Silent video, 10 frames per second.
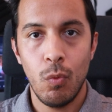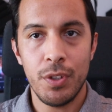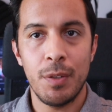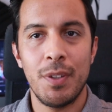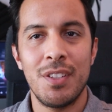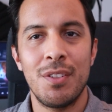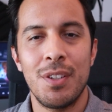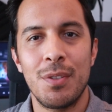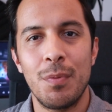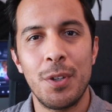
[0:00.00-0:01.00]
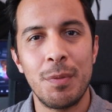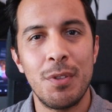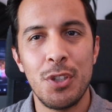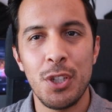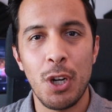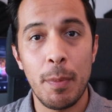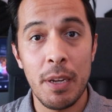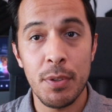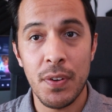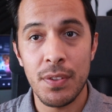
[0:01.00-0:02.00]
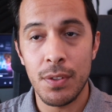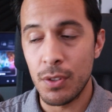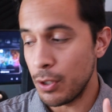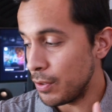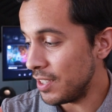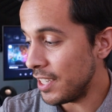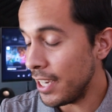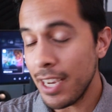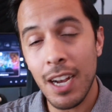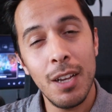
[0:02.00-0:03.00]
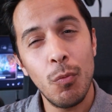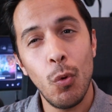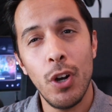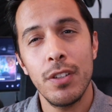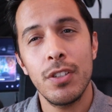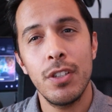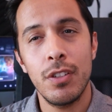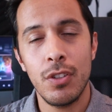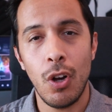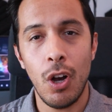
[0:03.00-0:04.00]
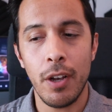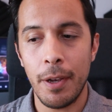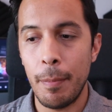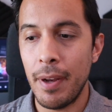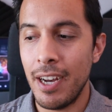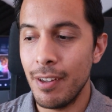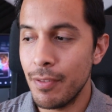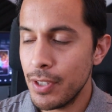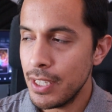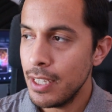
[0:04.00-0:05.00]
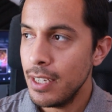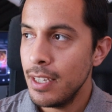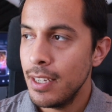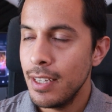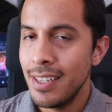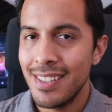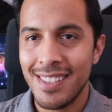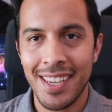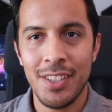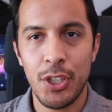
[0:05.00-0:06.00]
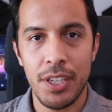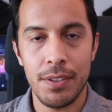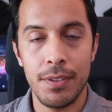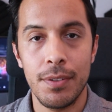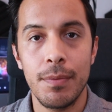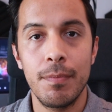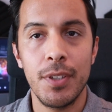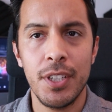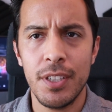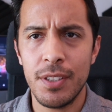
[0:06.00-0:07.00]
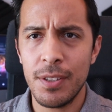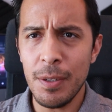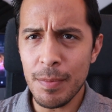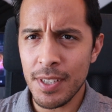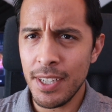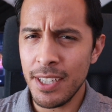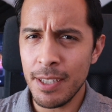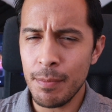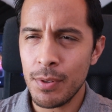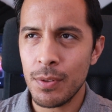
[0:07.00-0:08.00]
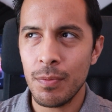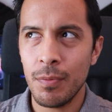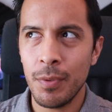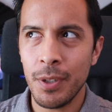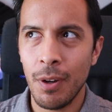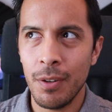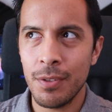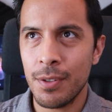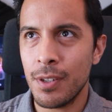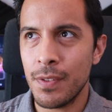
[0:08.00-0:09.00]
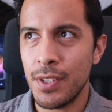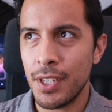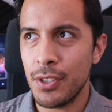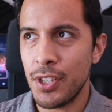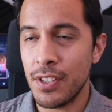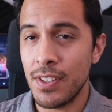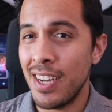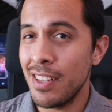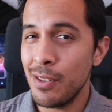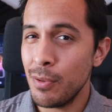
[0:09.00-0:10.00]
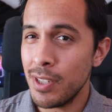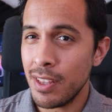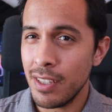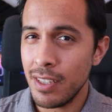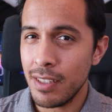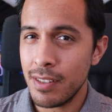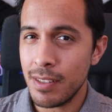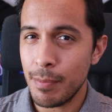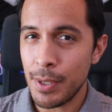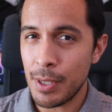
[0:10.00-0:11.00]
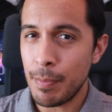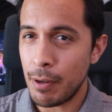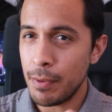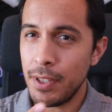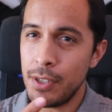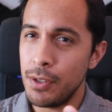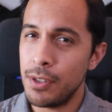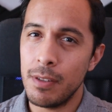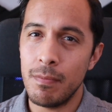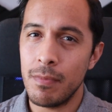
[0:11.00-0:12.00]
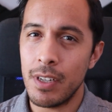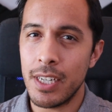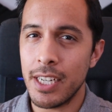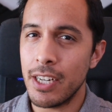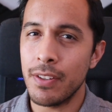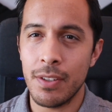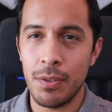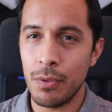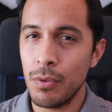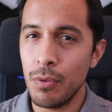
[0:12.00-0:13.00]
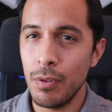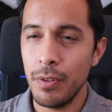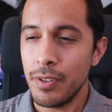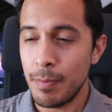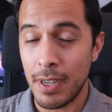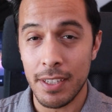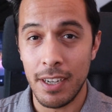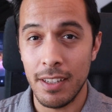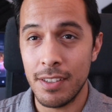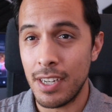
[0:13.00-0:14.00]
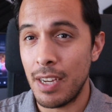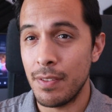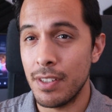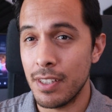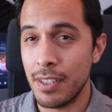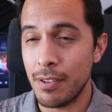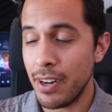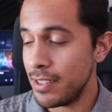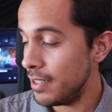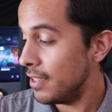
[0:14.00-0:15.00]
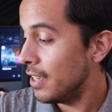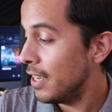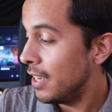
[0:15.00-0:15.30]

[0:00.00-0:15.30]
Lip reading: What's up, ladies and gents? Welcome to GNR. My name is Francisco. Today, I want to talk about second chances, because sometimes we all deserve a second chance. Now, I didn't do anything to mess up our relationship. All right, everything's still cool. To my knowledge, I haven't done anything crazy.